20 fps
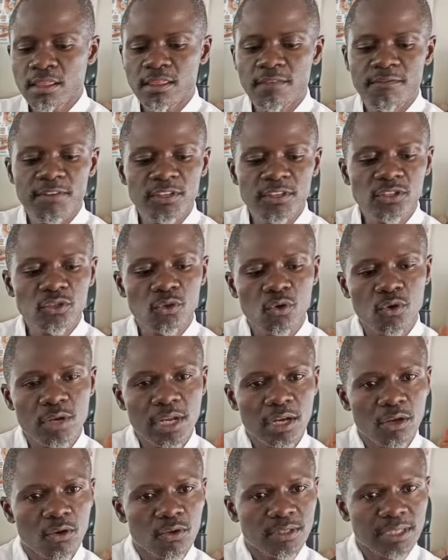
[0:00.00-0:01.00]
The first
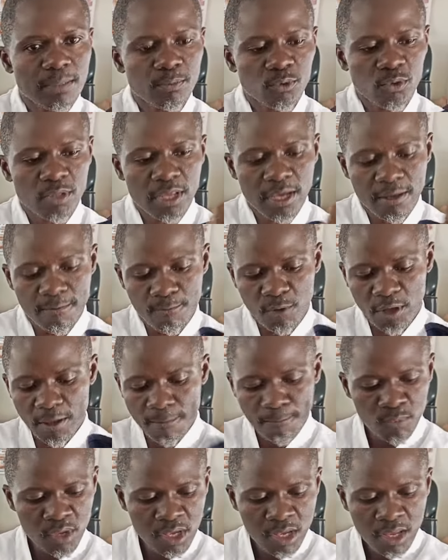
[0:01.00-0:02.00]
corner goes up to there, okay?